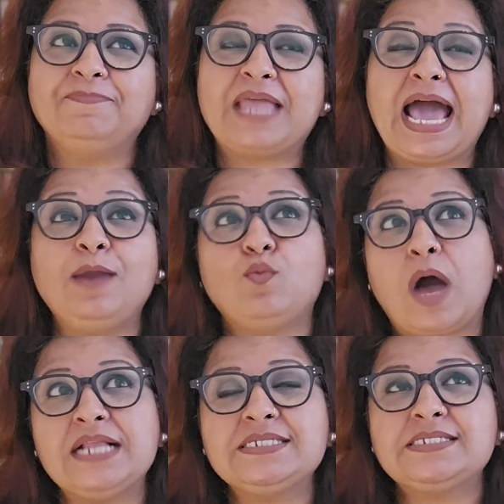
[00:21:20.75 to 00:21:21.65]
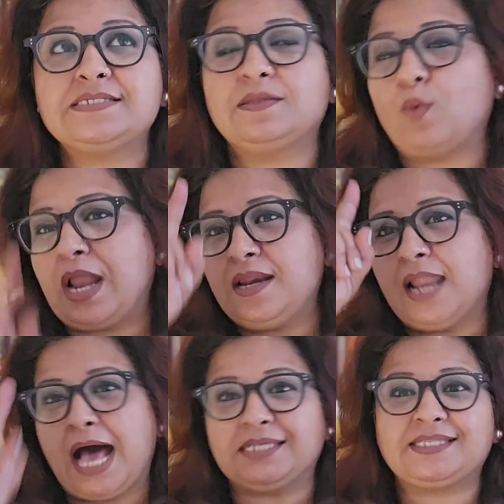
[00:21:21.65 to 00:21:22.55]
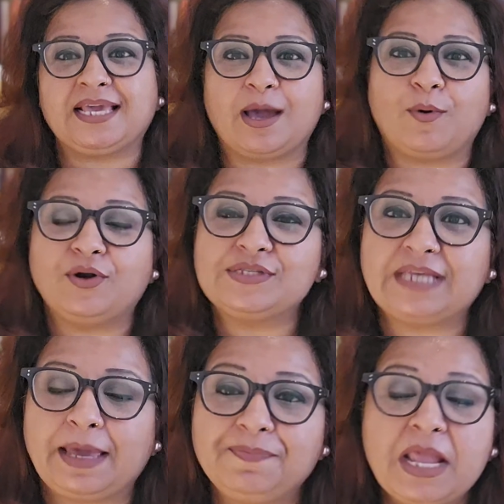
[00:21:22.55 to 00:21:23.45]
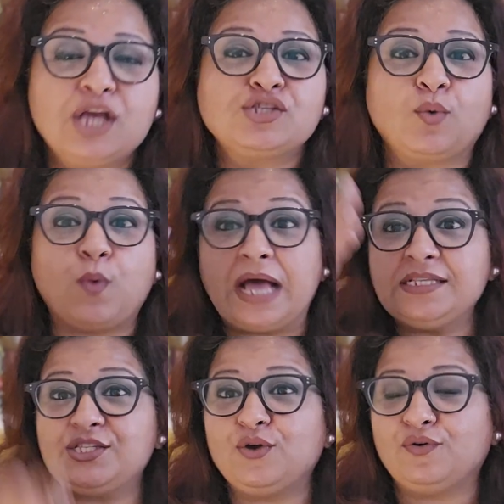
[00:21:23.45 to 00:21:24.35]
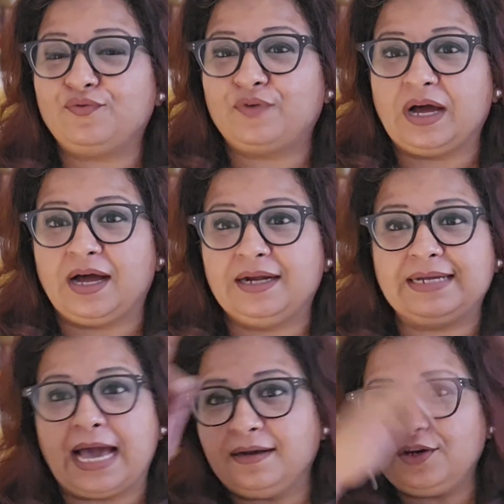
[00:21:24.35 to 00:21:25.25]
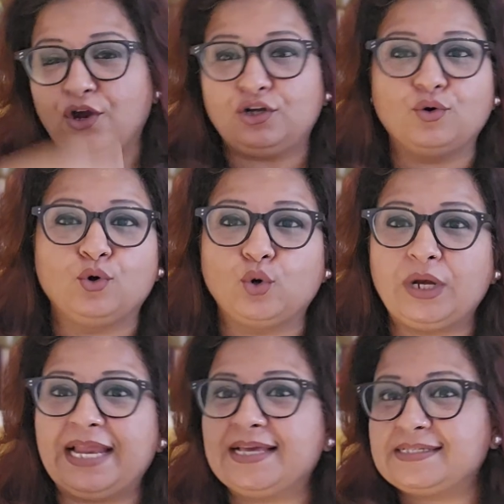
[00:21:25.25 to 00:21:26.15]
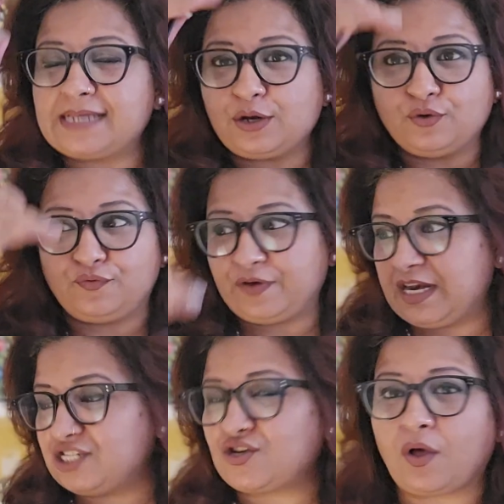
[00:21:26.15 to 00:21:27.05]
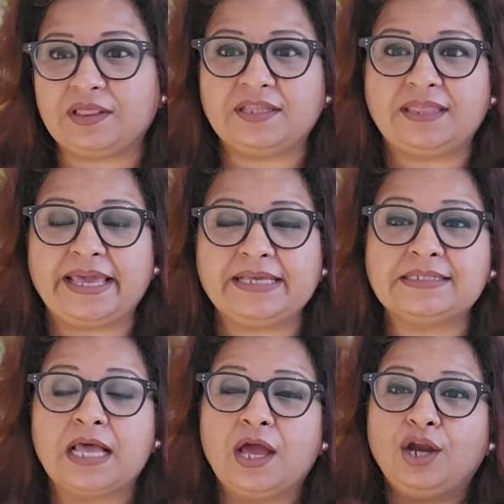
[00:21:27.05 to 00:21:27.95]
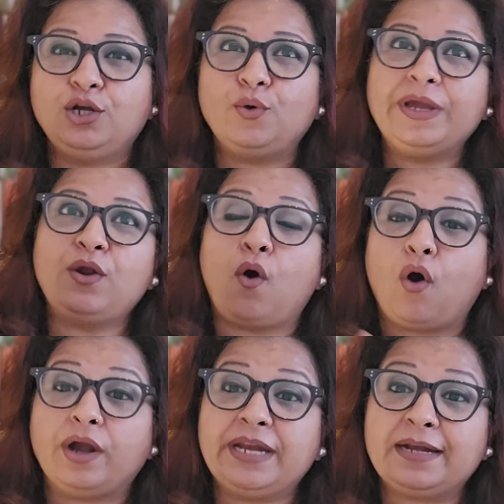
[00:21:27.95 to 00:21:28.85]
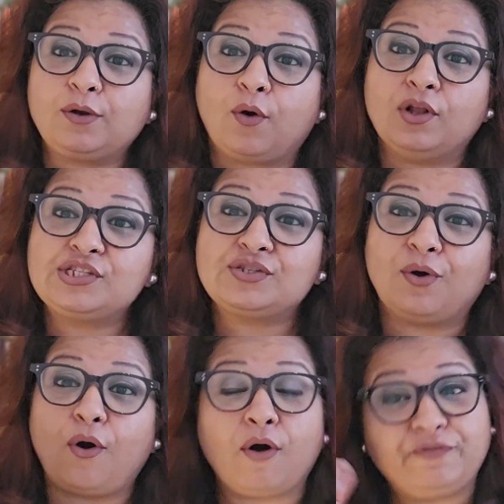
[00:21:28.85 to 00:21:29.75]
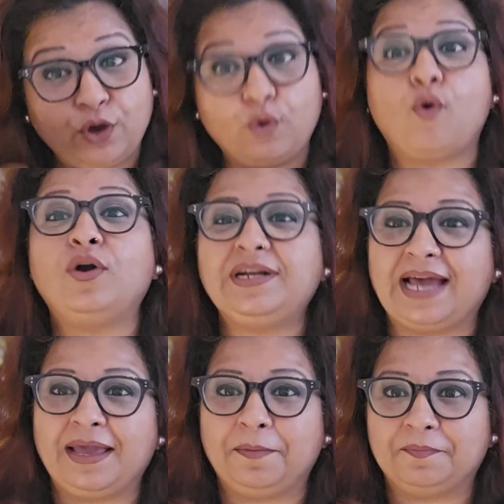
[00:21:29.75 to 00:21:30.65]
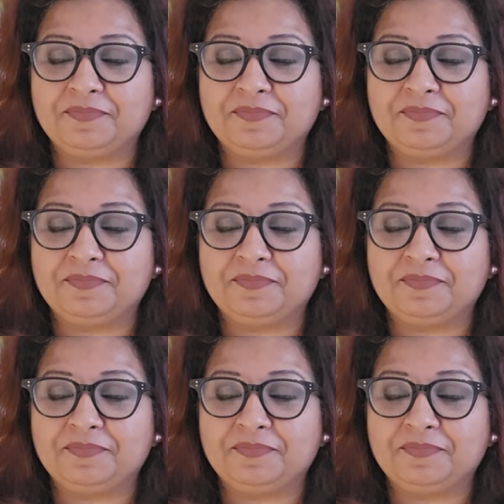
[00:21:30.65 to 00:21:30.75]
and one last thing I want to say. So once you've done your to-do list and you've finished all the things, do an audit also of your own time.